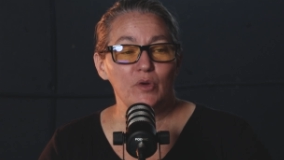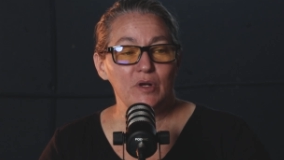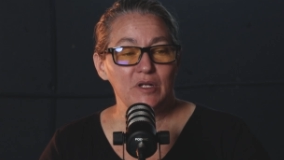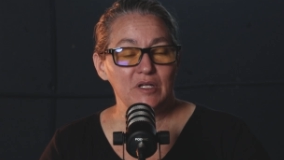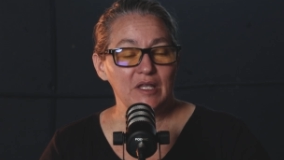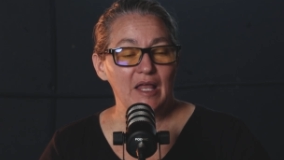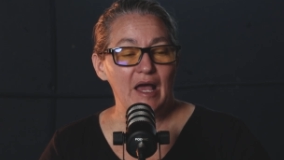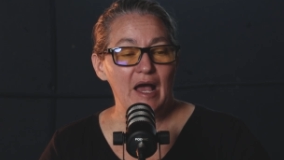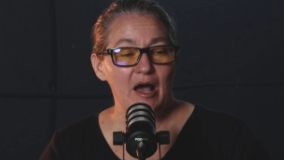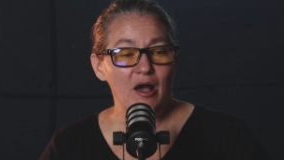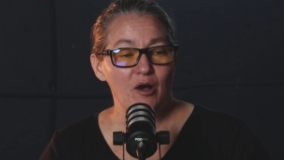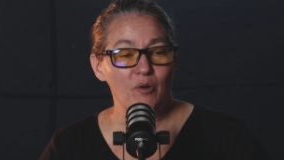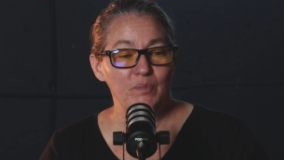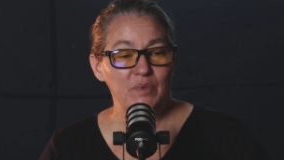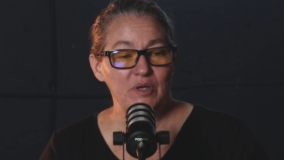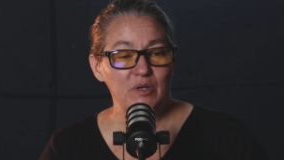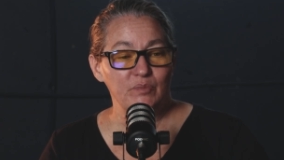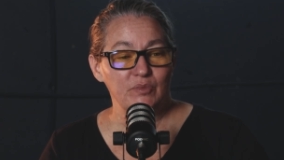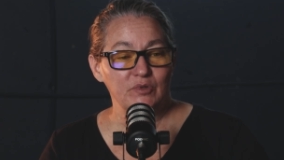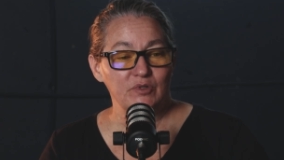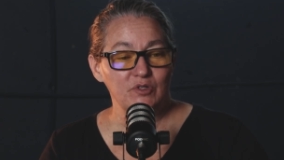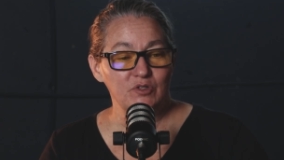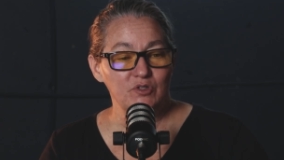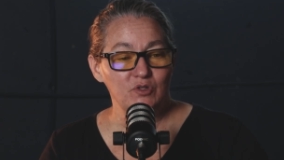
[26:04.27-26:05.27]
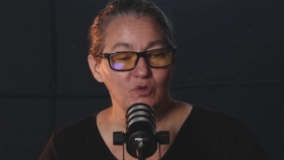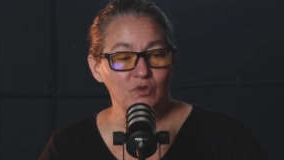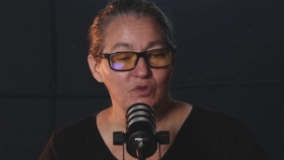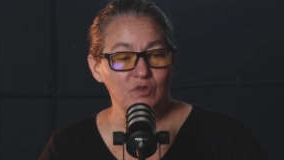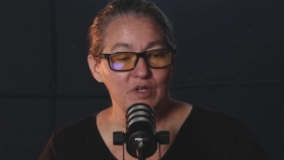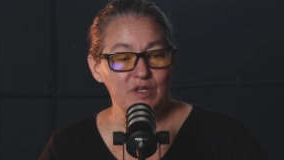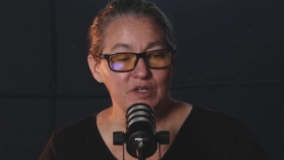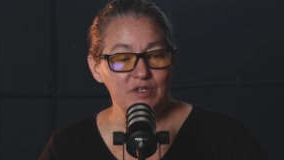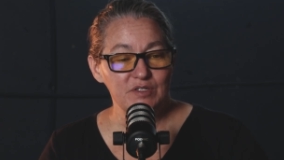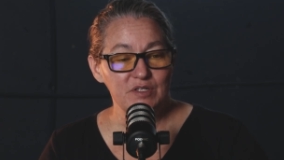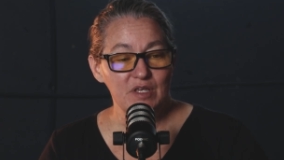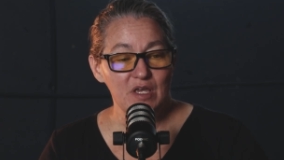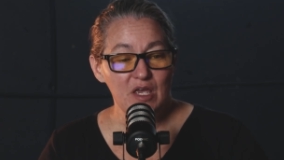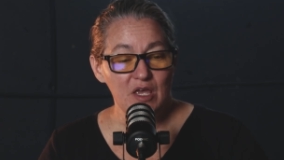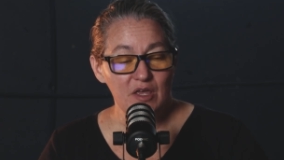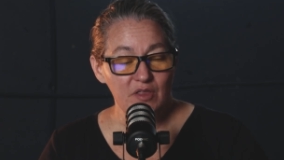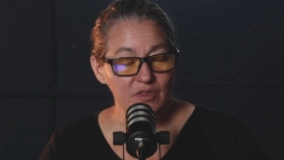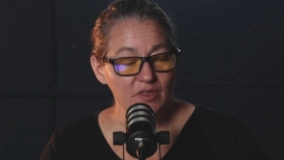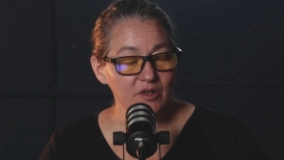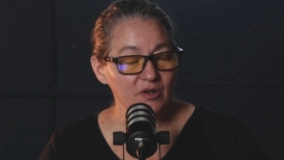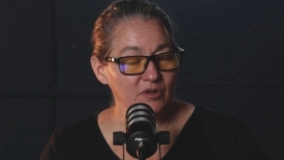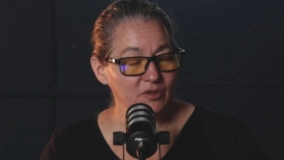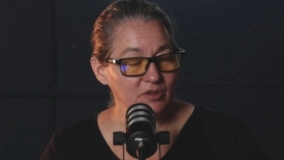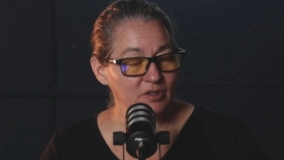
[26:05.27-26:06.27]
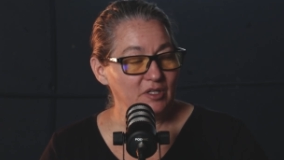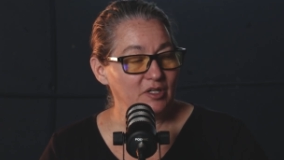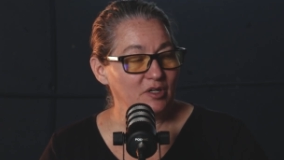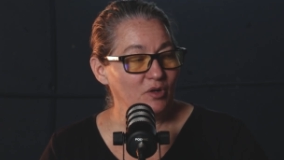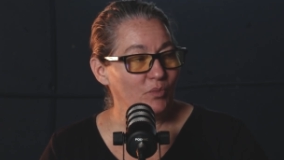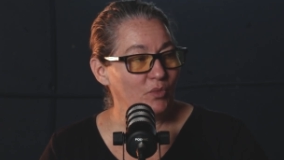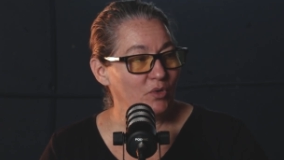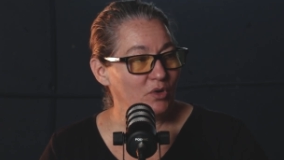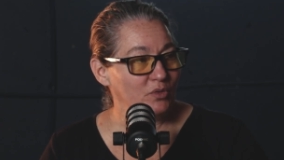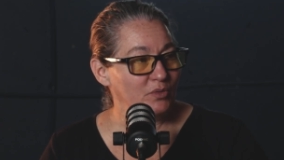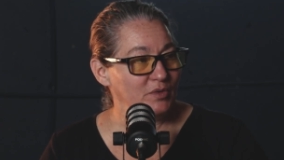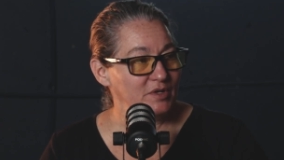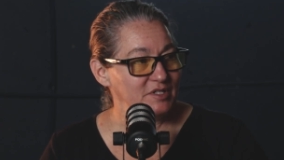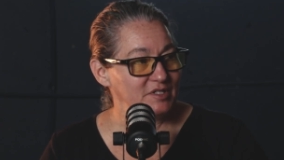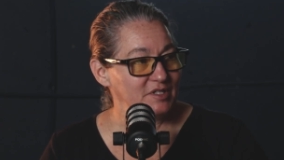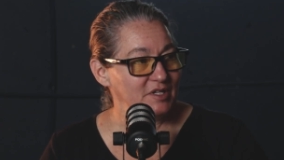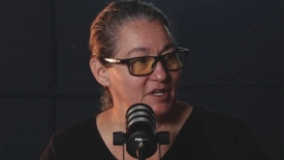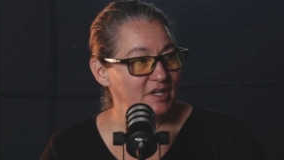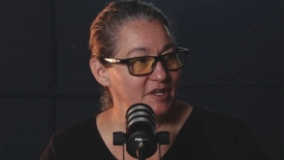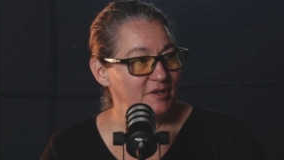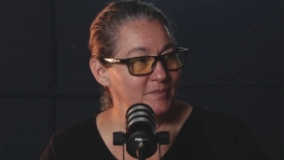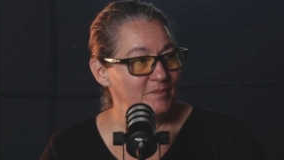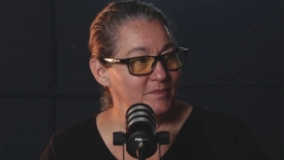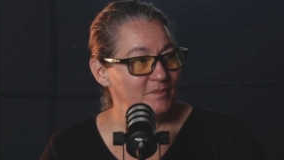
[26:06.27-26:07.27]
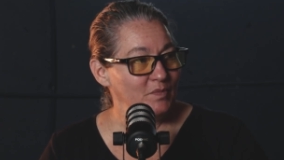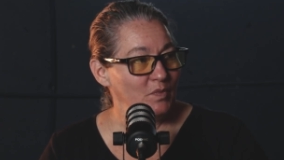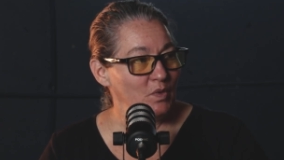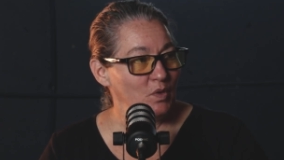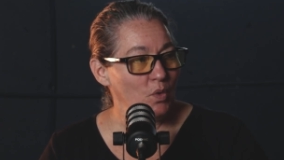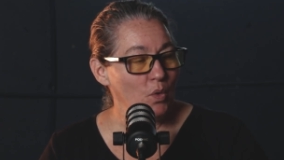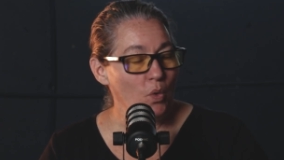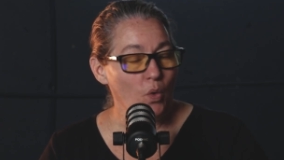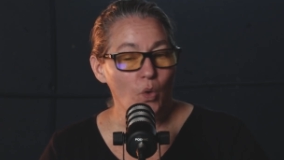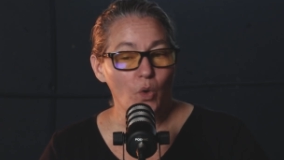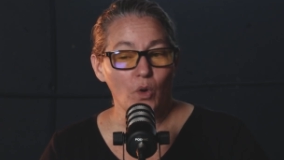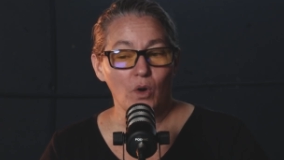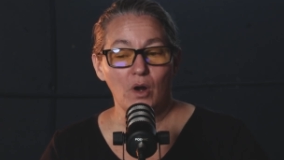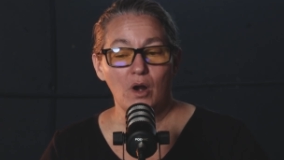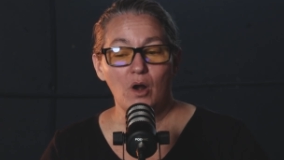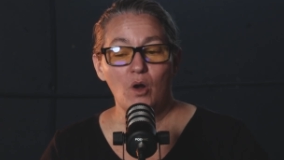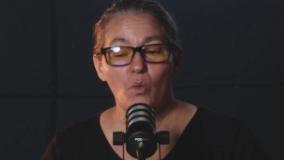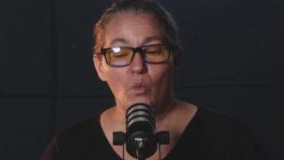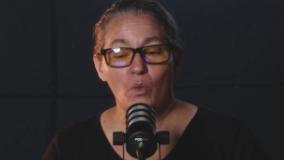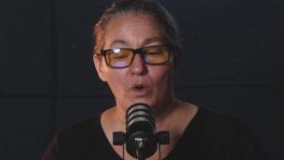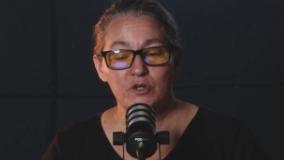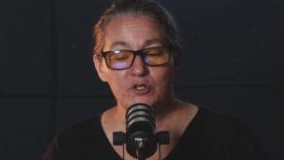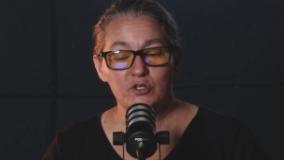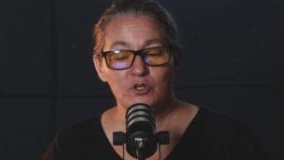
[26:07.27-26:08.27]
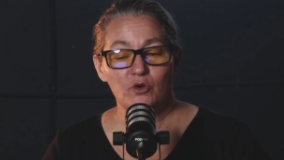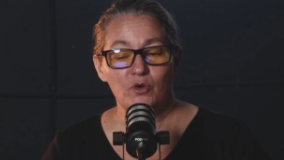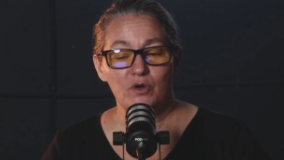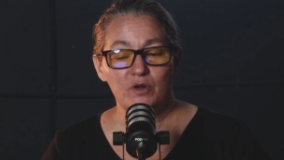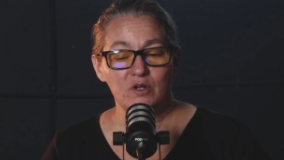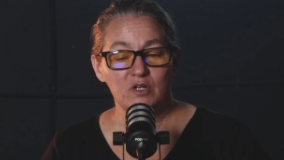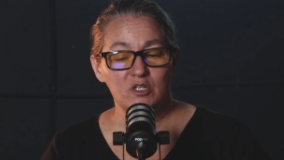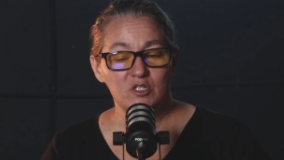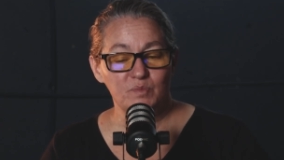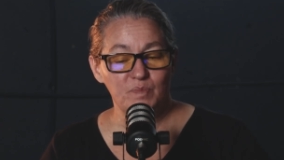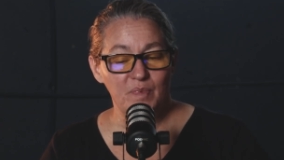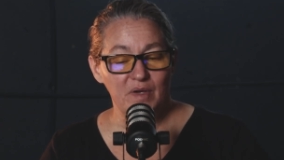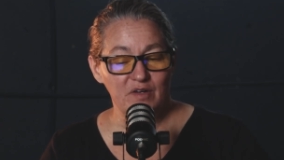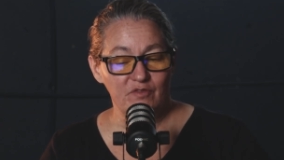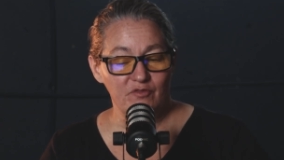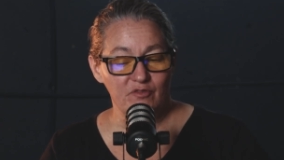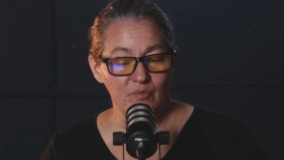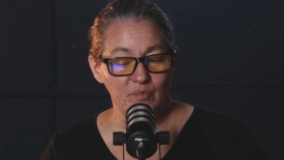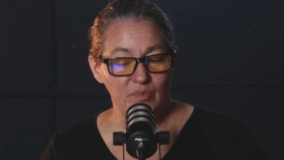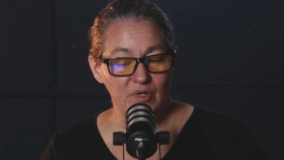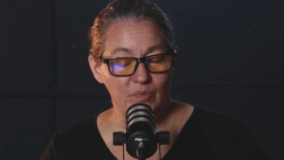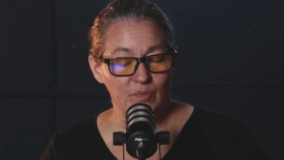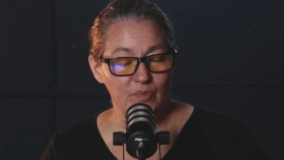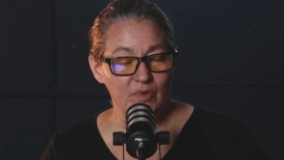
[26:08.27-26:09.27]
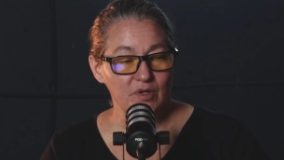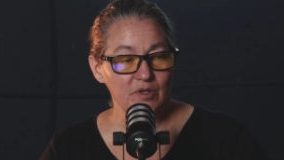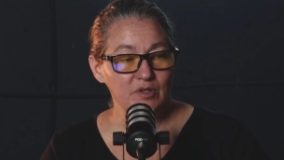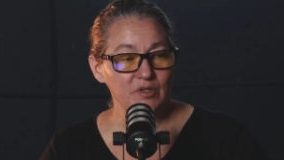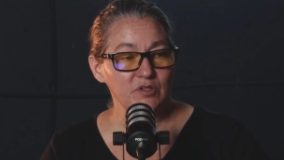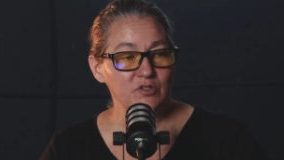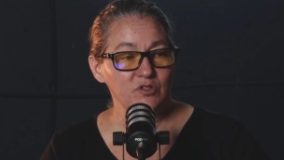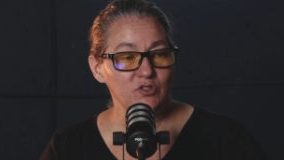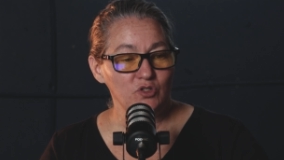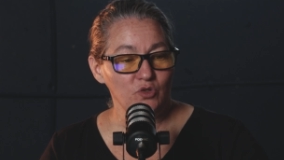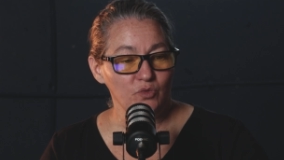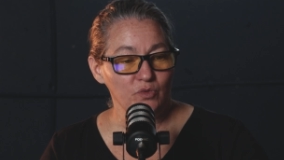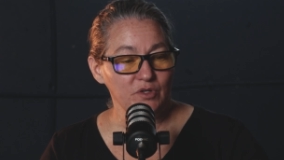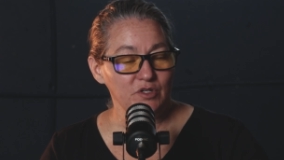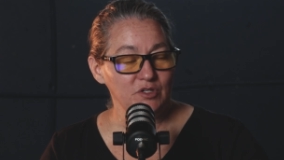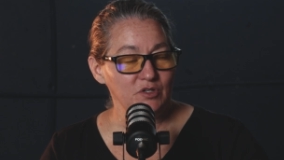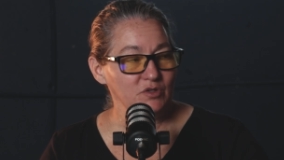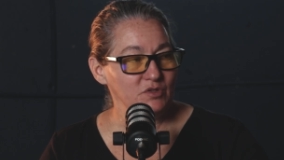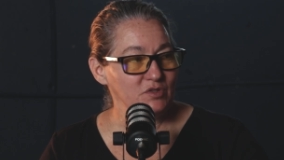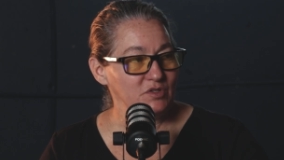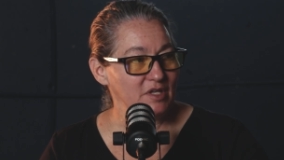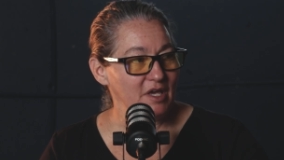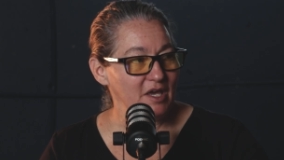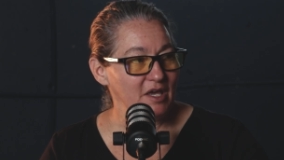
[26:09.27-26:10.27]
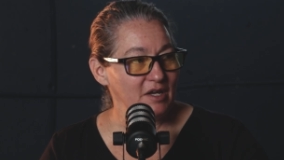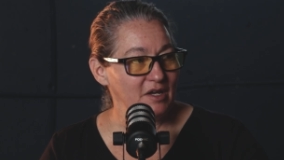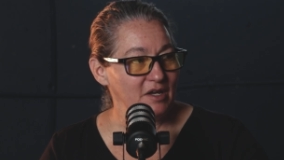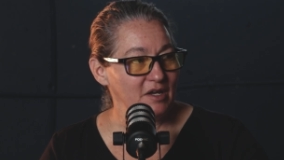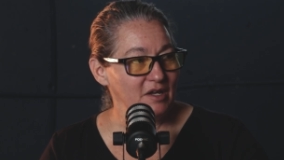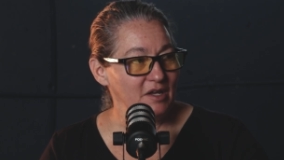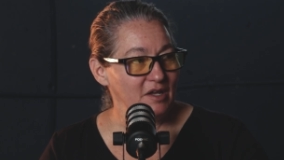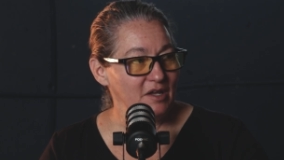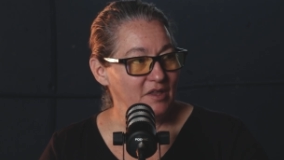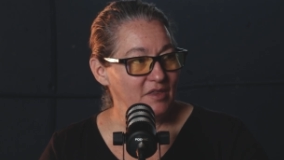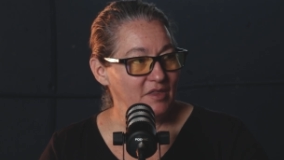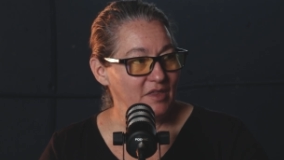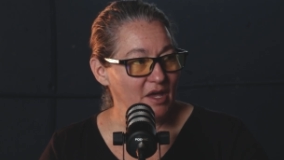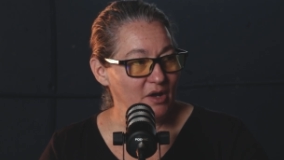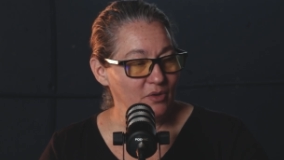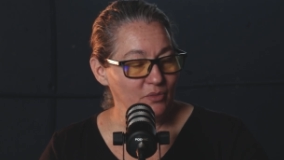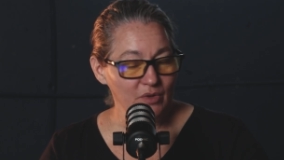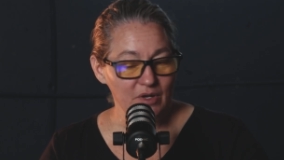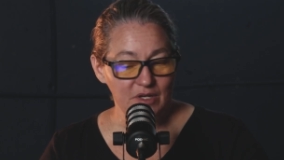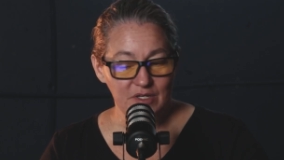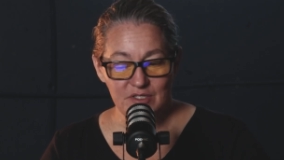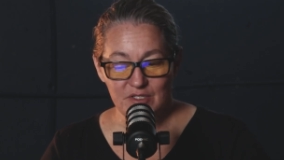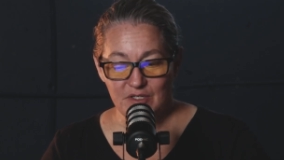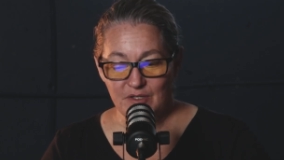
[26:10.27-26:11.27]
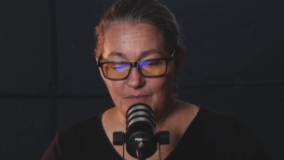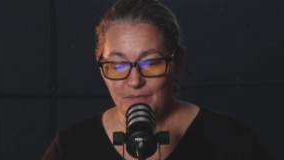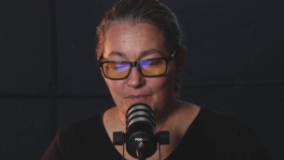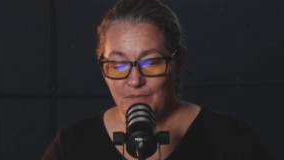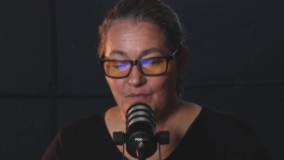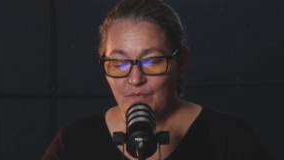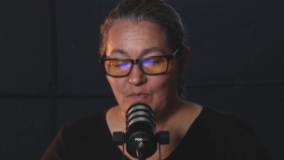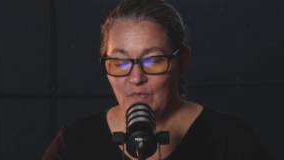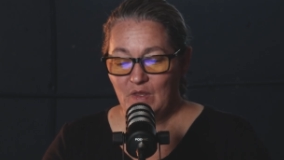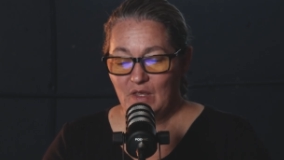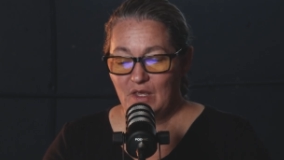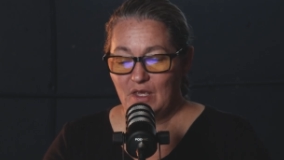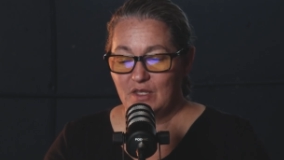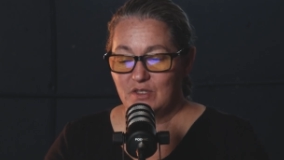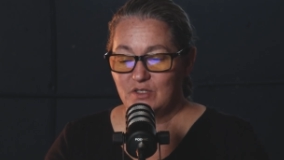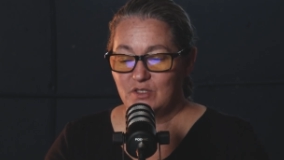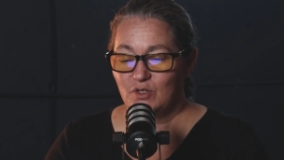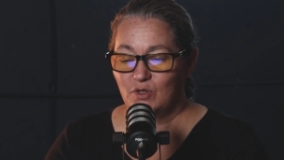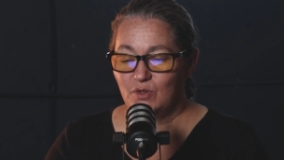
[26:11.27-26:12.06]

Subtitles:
to allow people to do things that are a little more risky, or what you're going to expect from people to reduce that risk. And